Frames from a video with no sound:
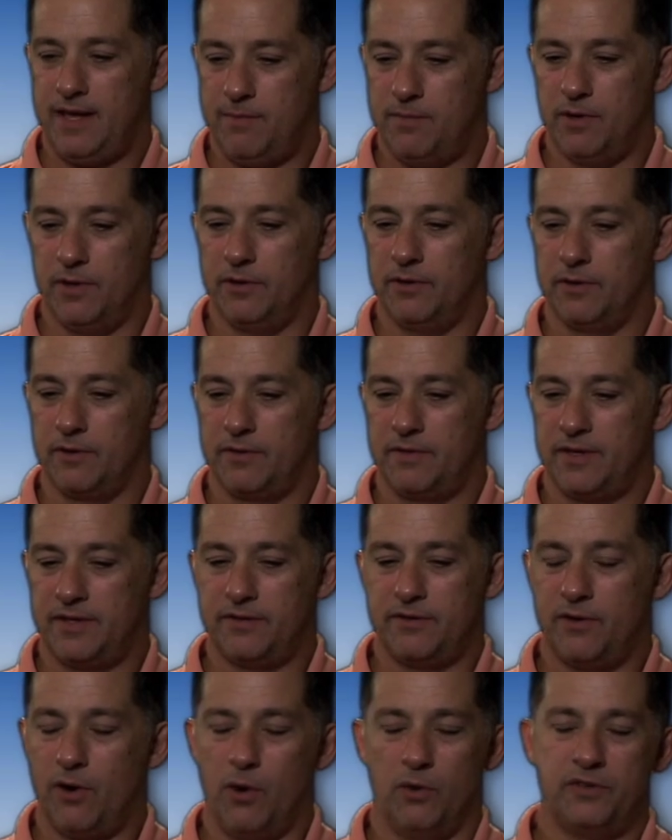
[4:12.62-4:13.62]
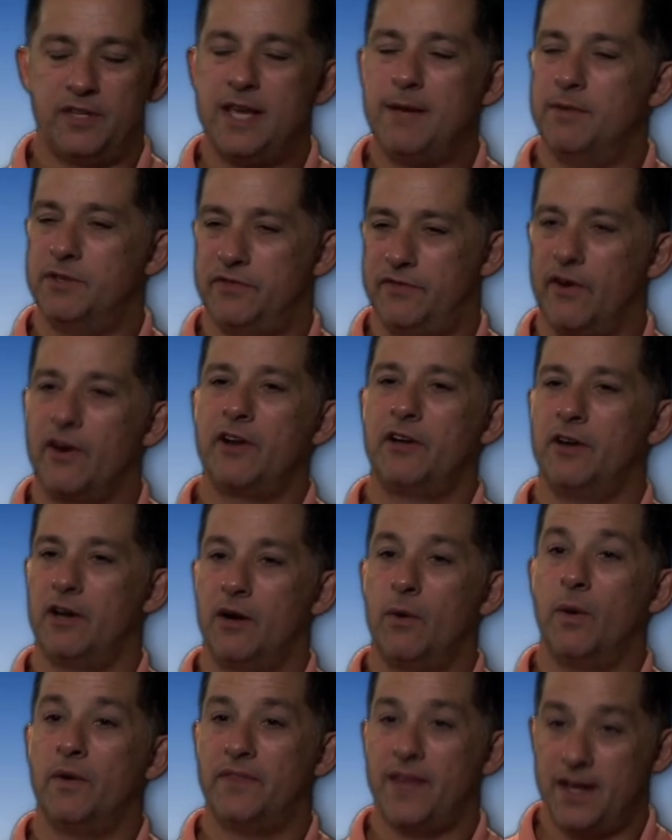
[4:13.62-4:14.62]
eBuilder, the whole team is very good
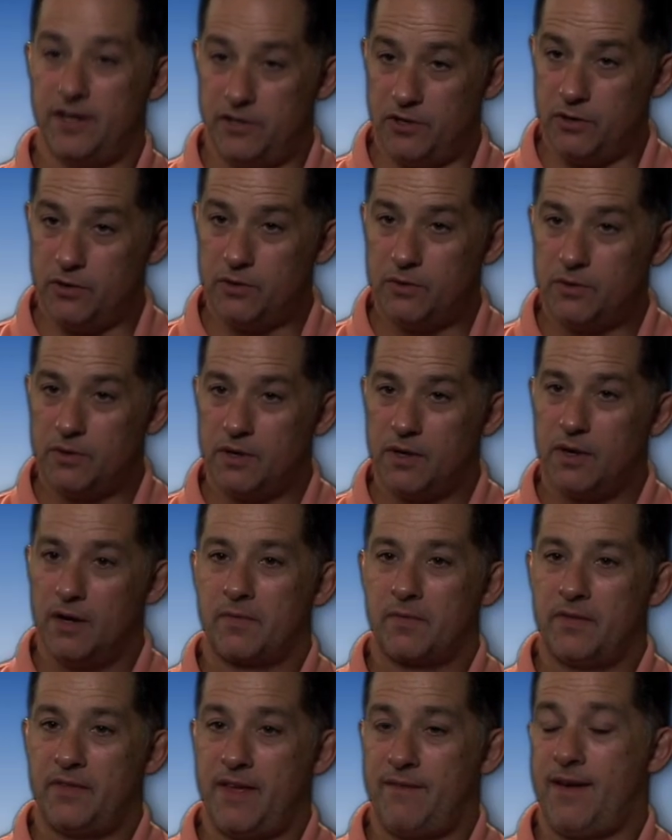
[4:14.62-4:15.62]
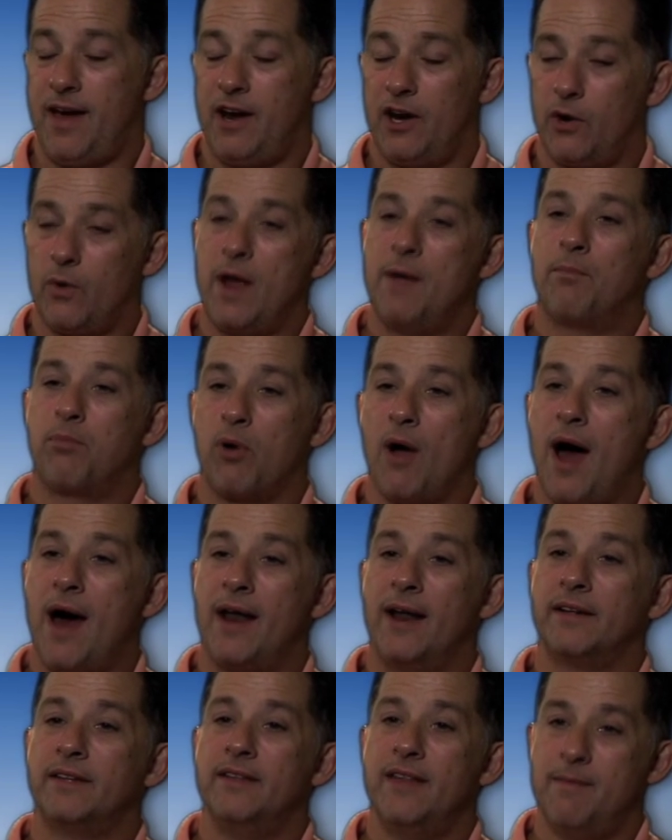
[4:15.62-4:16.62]
at what they do. They've got a great
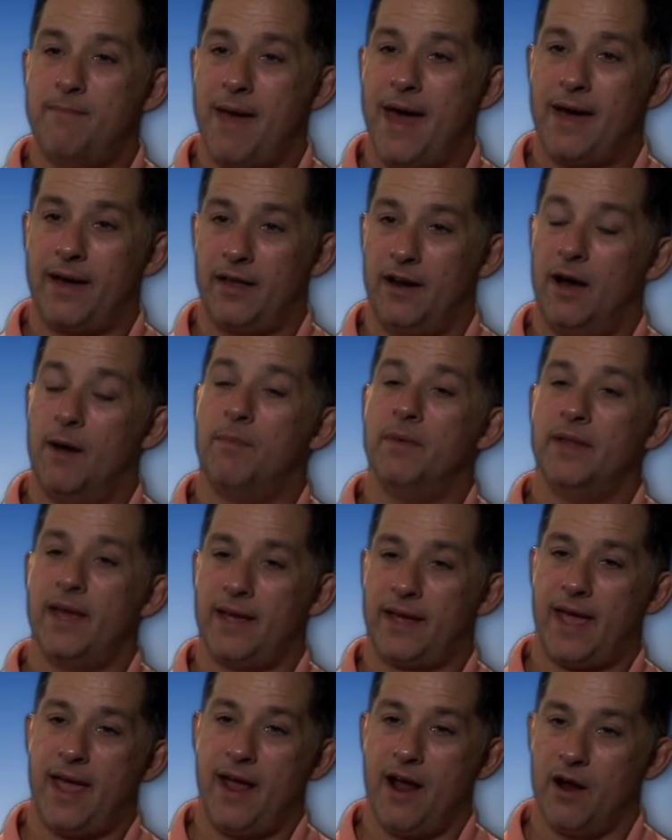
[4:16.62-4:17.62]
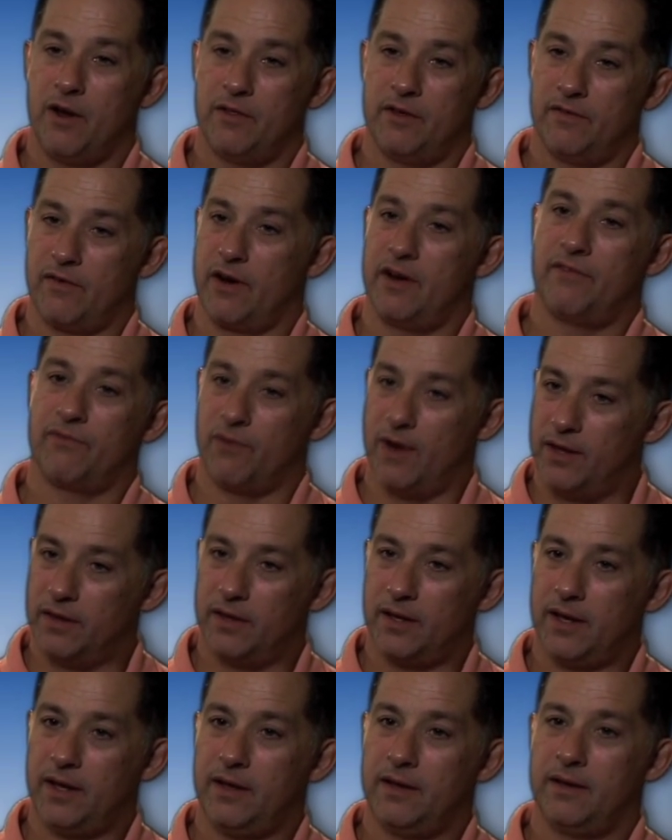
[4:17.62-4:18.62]
product and they back it up and they care. They're very
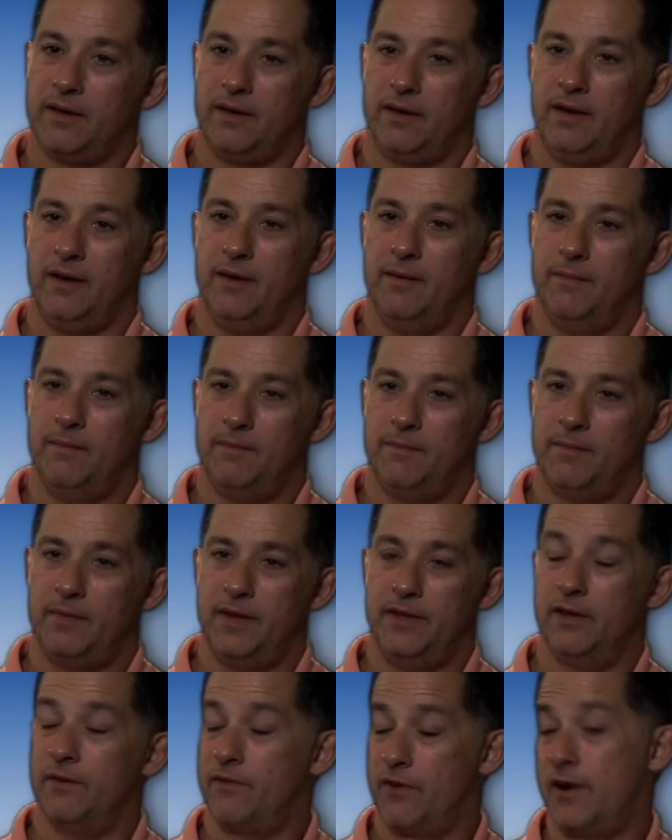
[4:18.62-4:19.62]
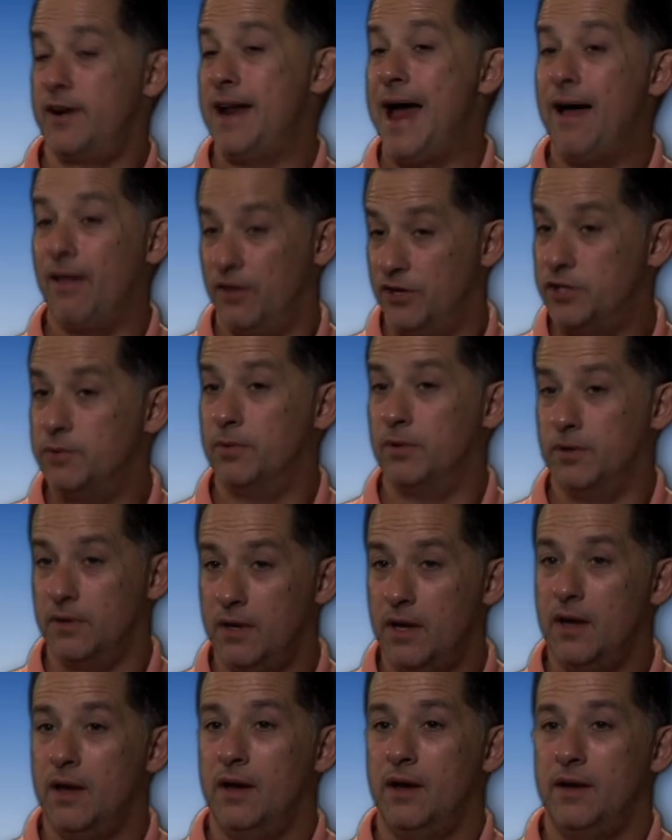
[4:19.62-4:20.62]
friendly and they're very knowledgeable.
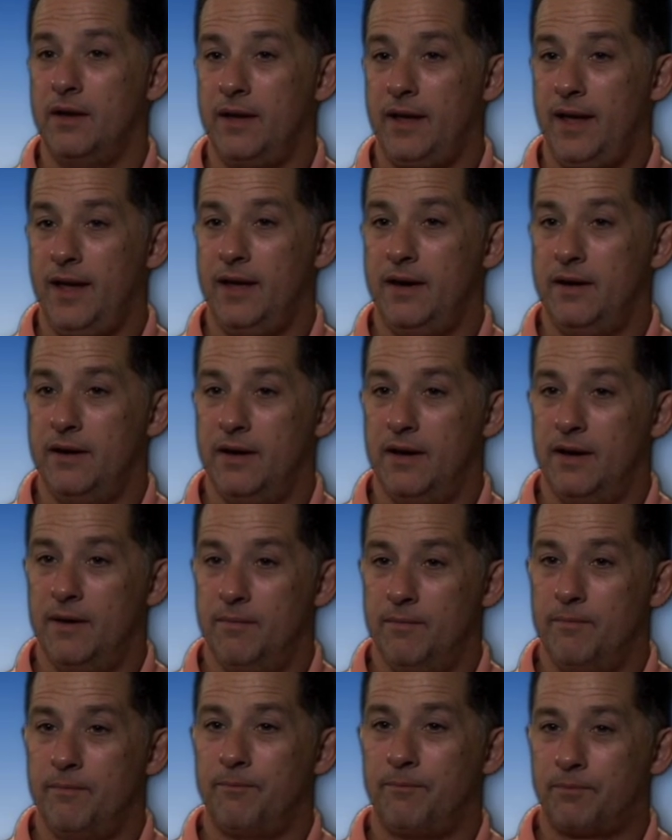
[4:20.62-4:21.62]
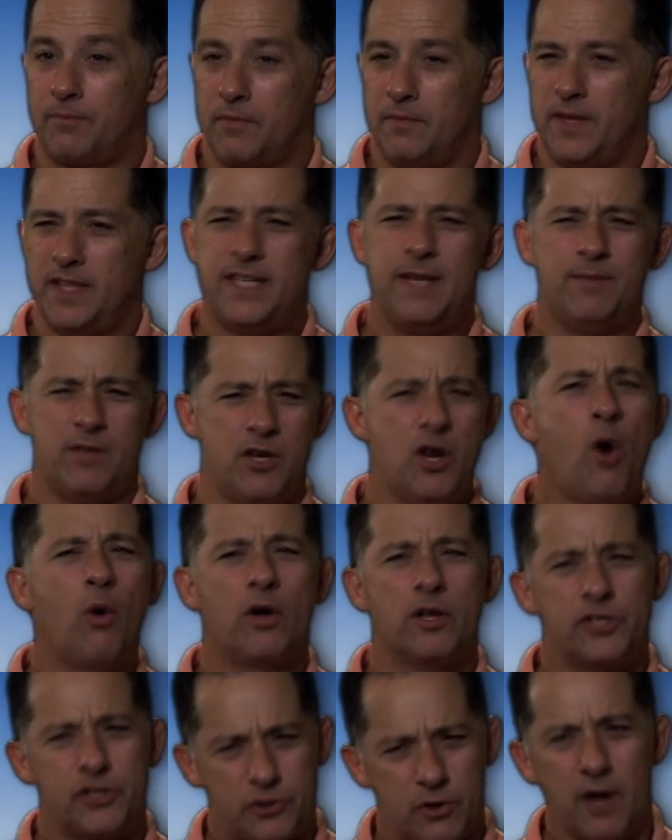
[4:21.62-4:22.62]
And they seem to know
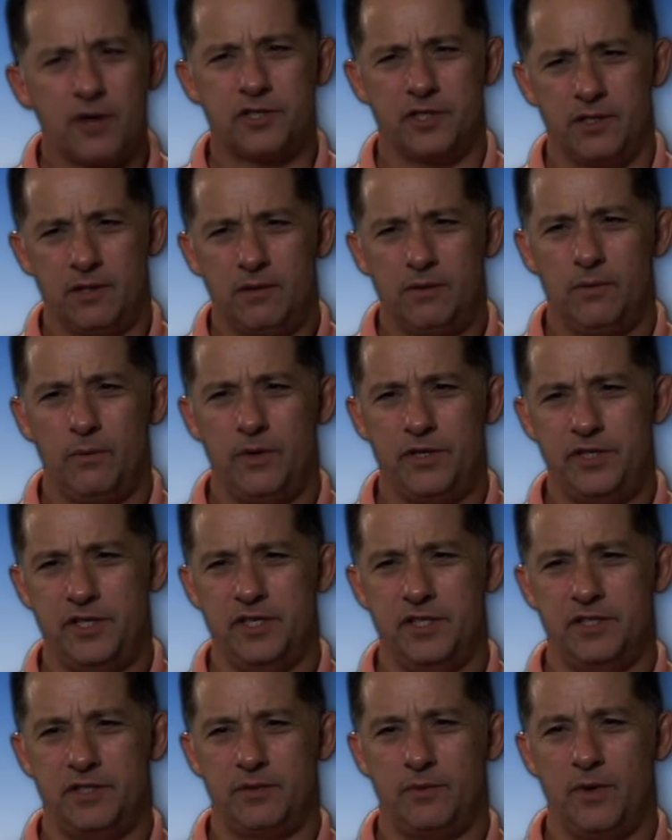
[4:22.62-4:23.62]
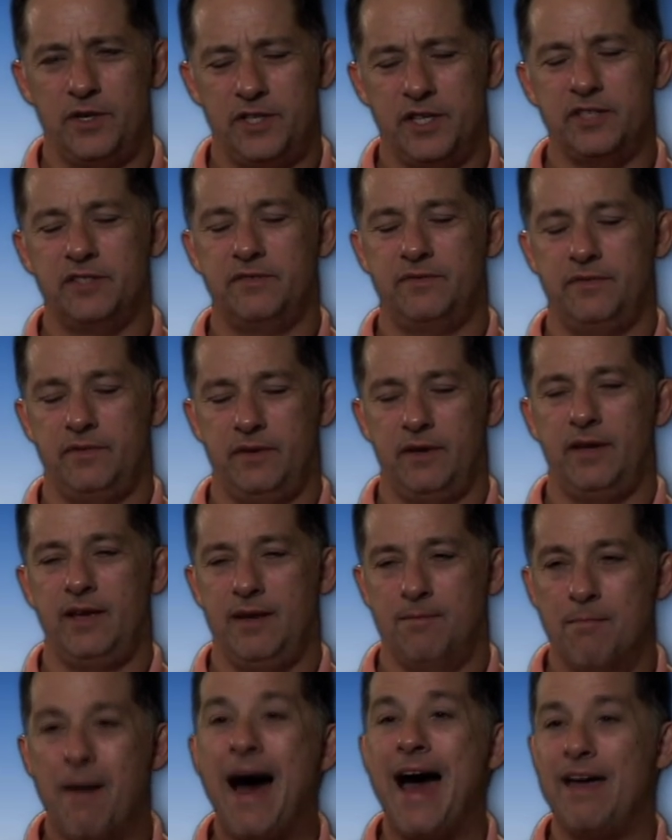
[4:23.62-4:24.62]
construction, which is,
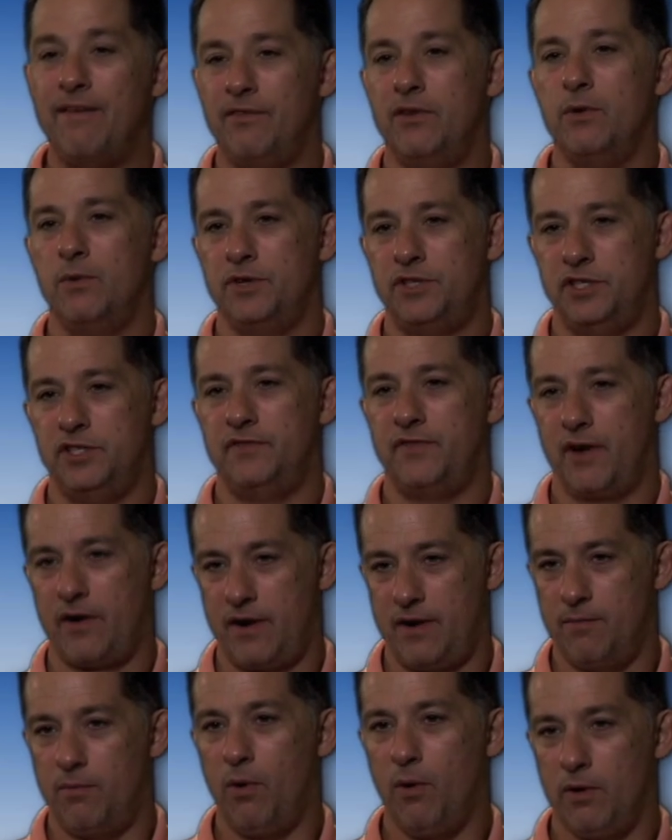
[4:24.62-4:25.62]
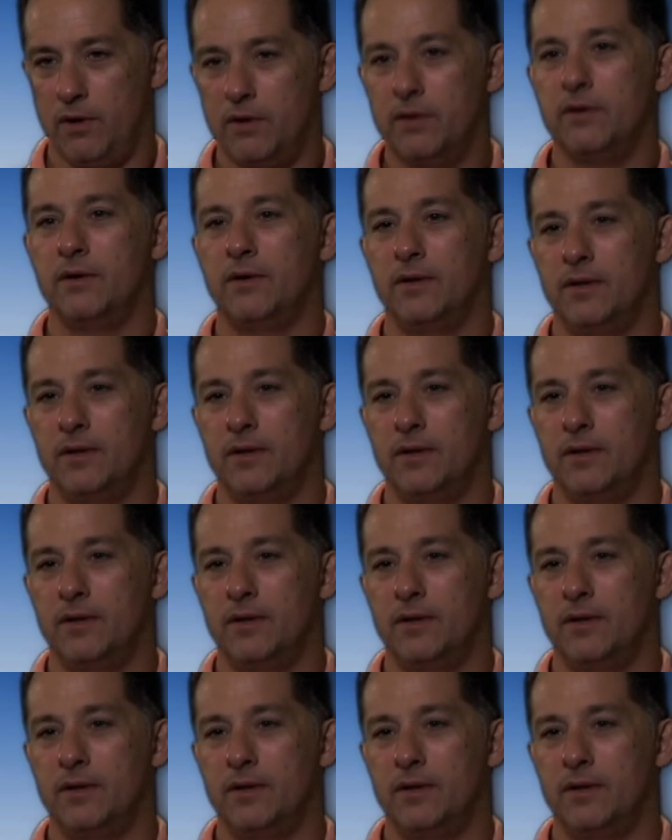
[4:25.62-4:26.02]
in my view, very important.